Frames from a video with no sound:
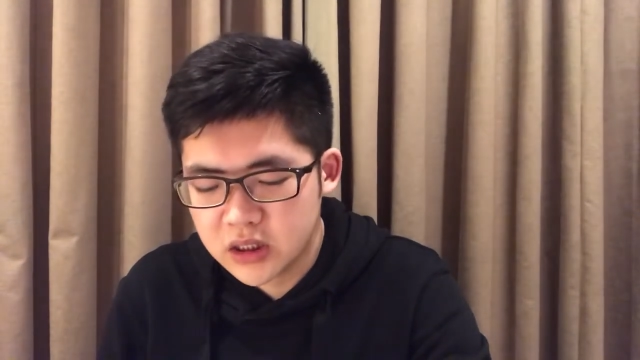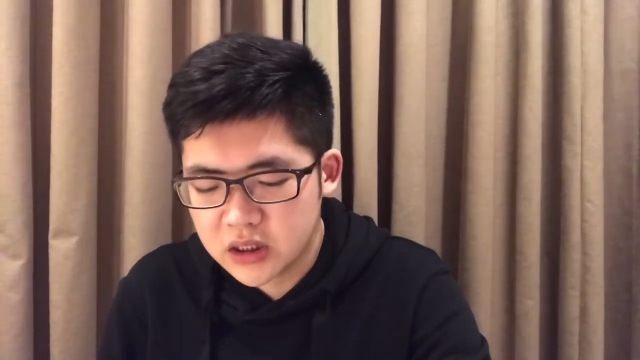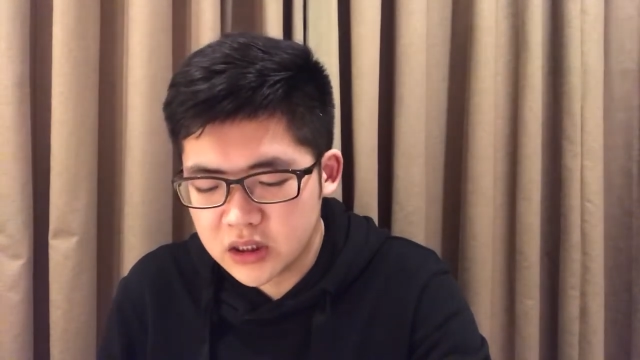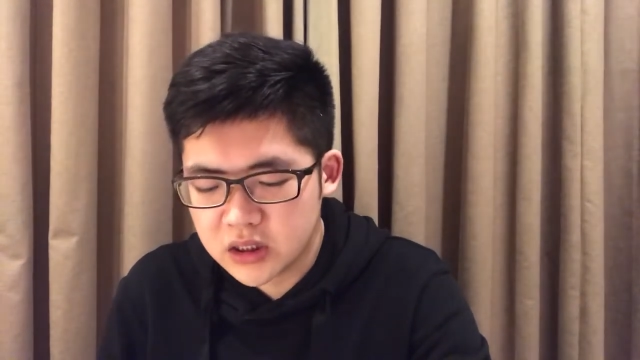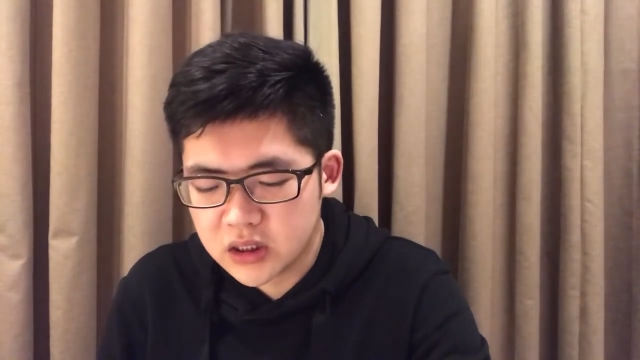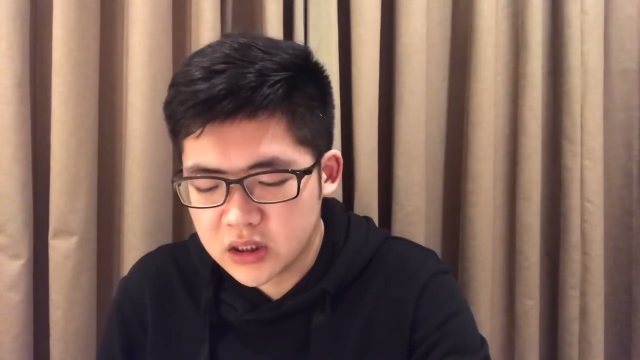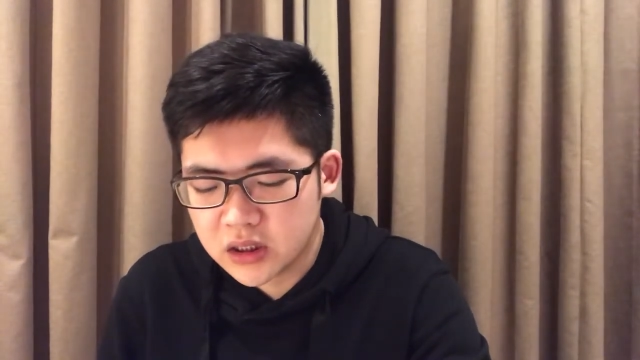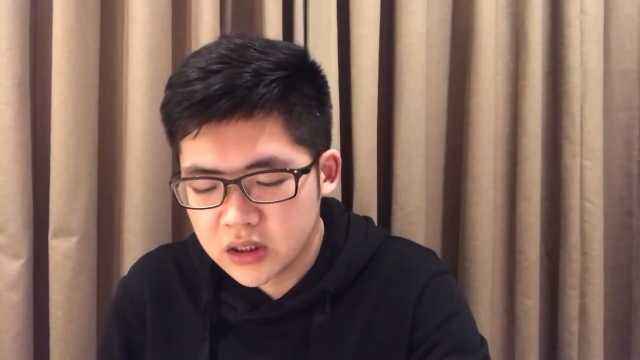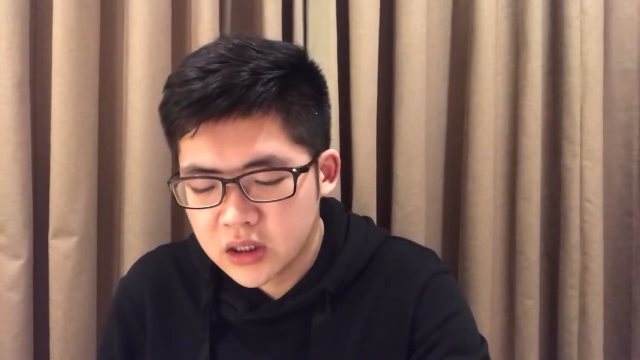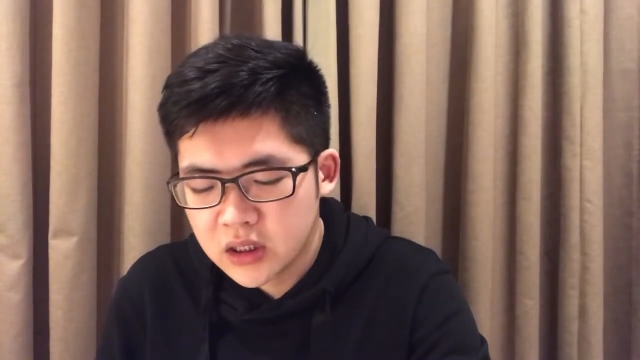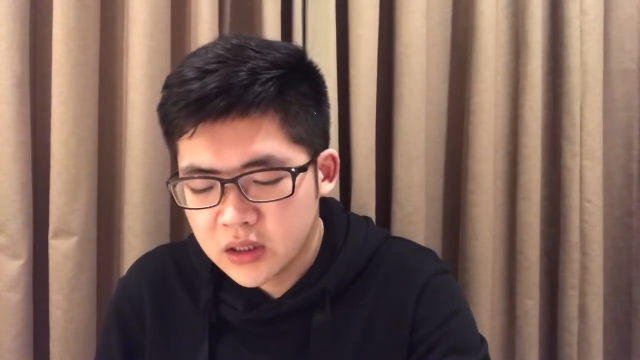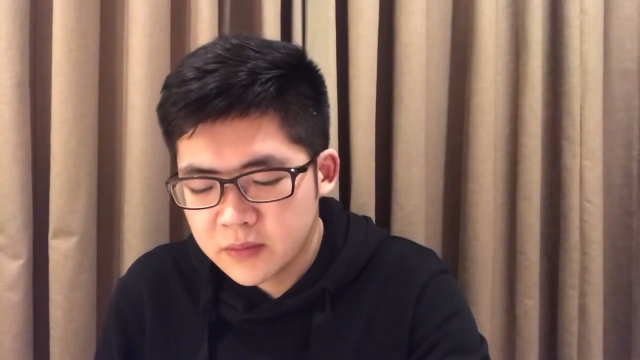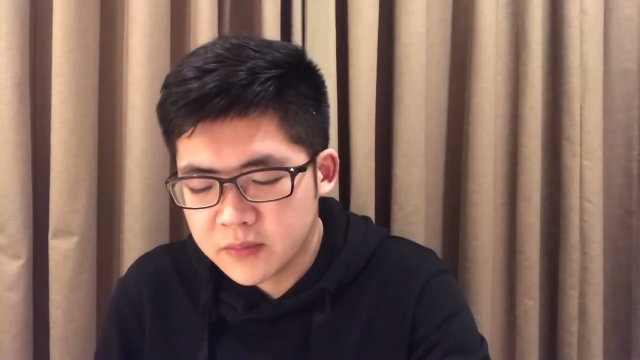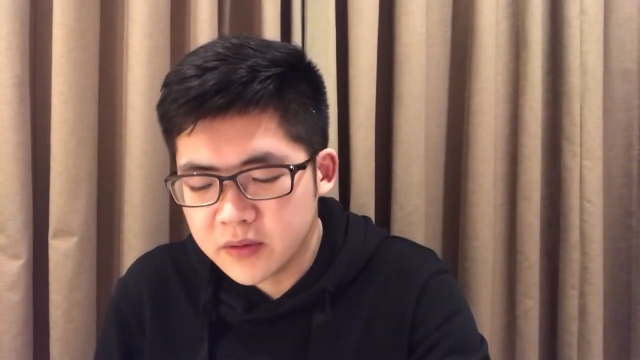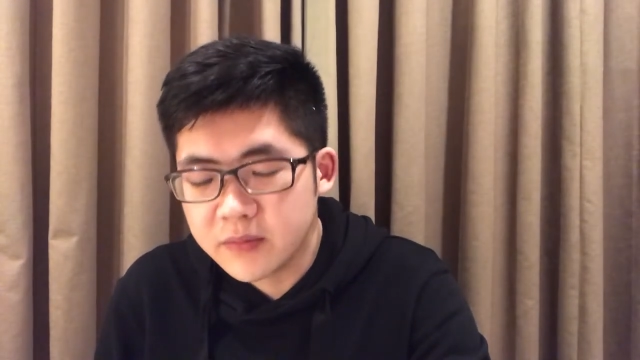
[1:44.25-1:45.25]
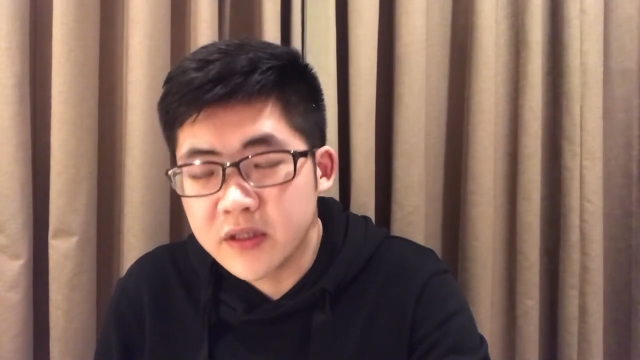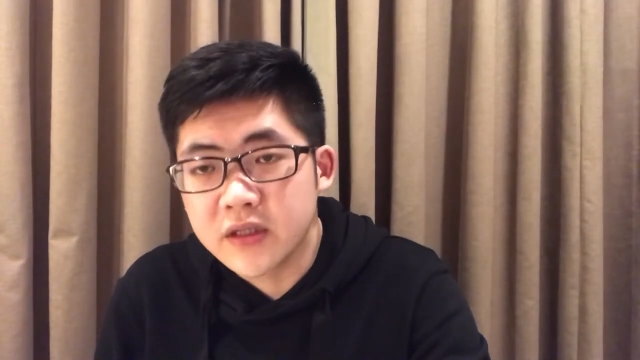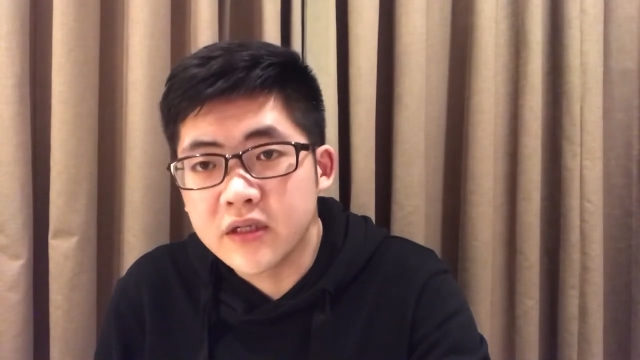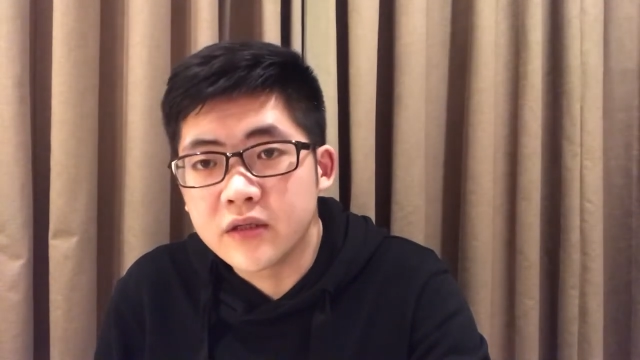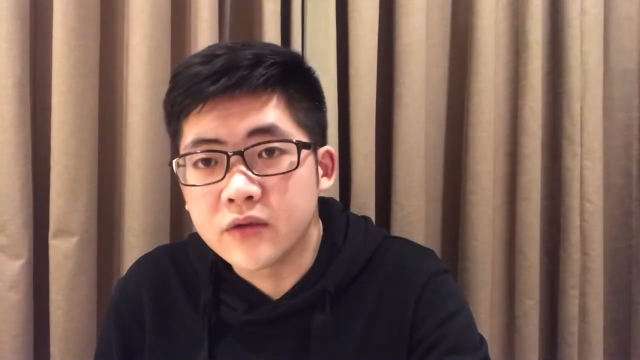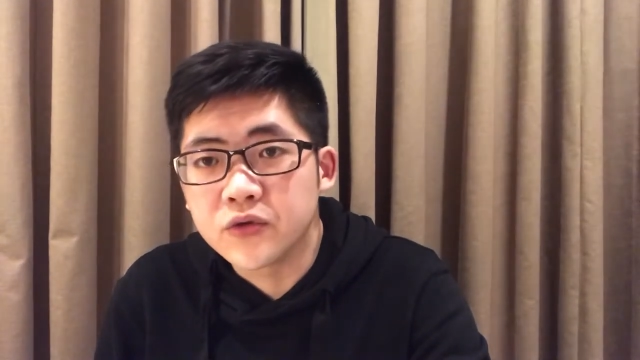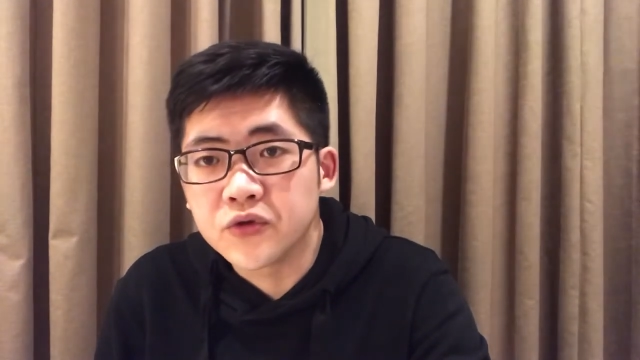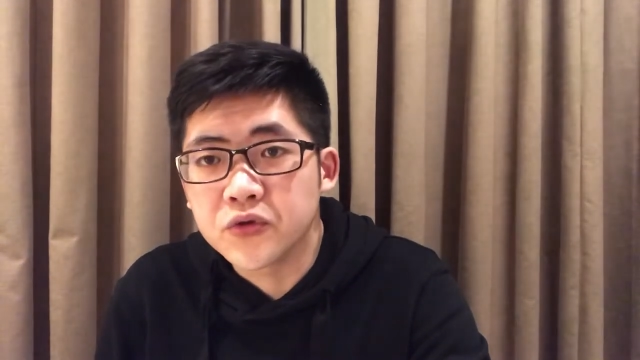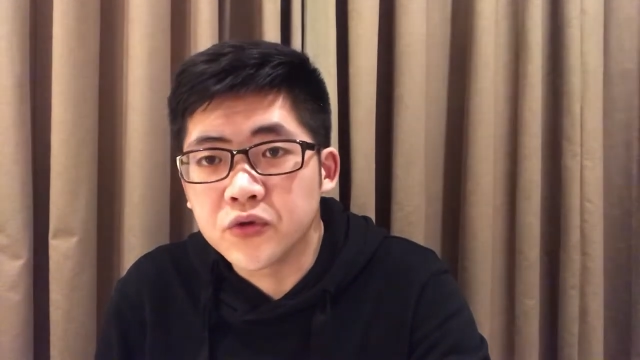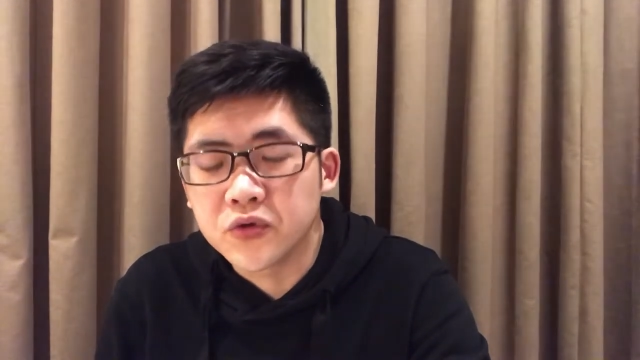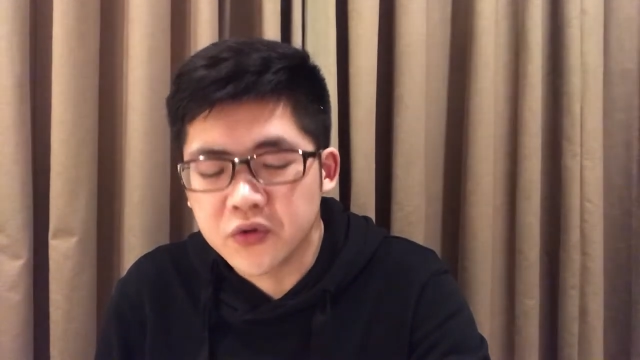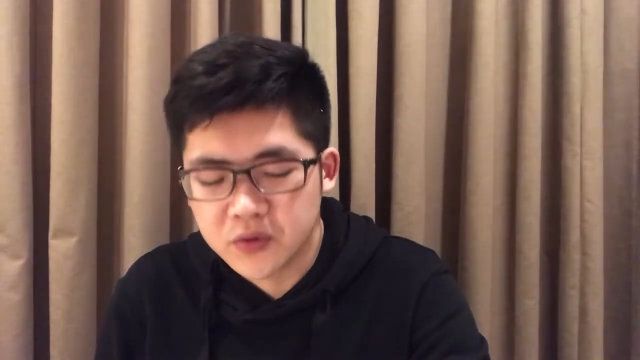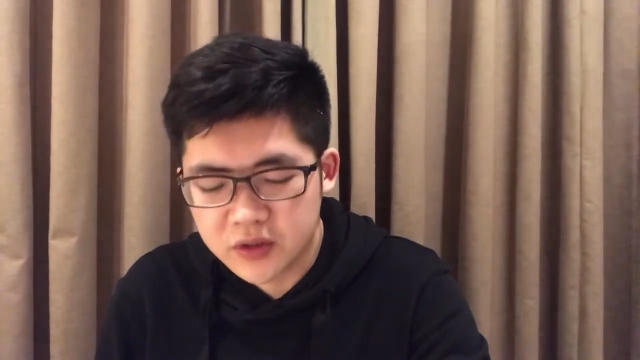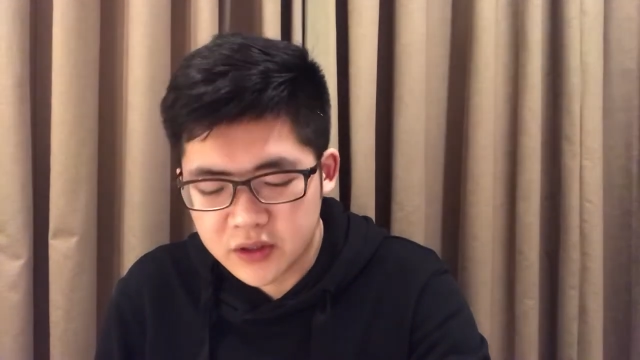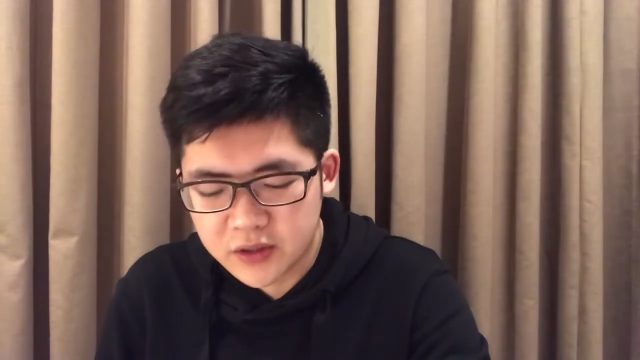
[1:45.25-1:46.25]
in the PPT to
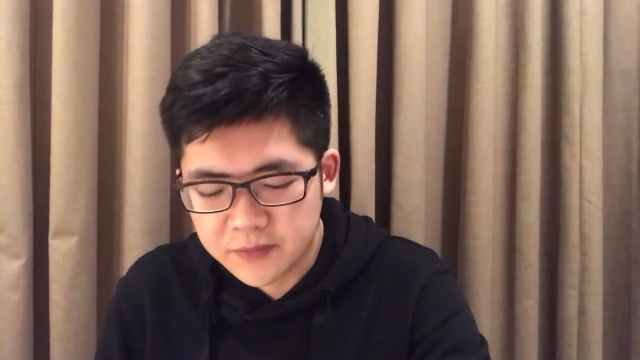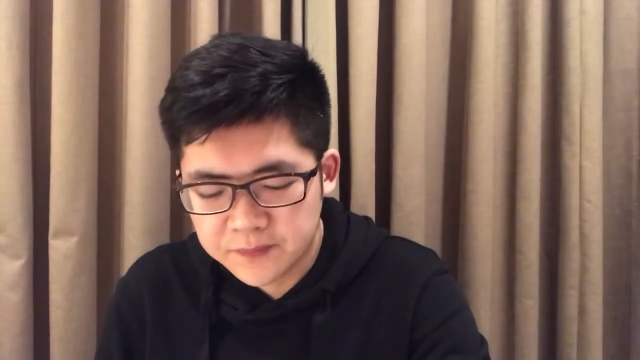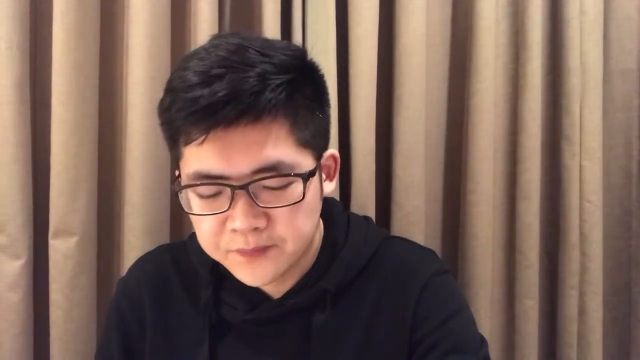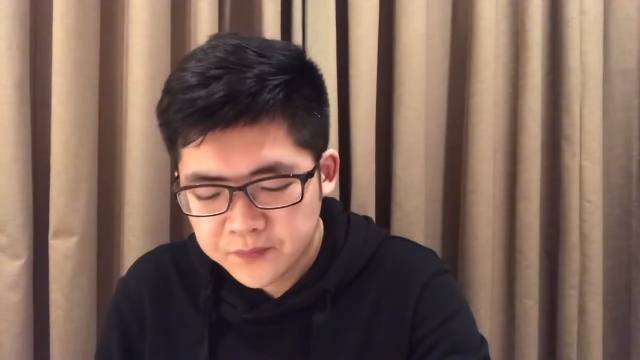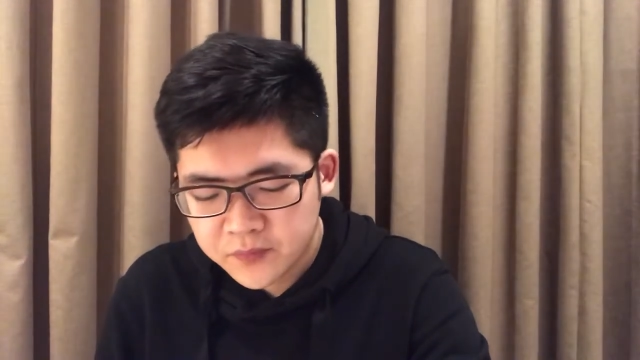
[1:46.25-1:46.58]
do the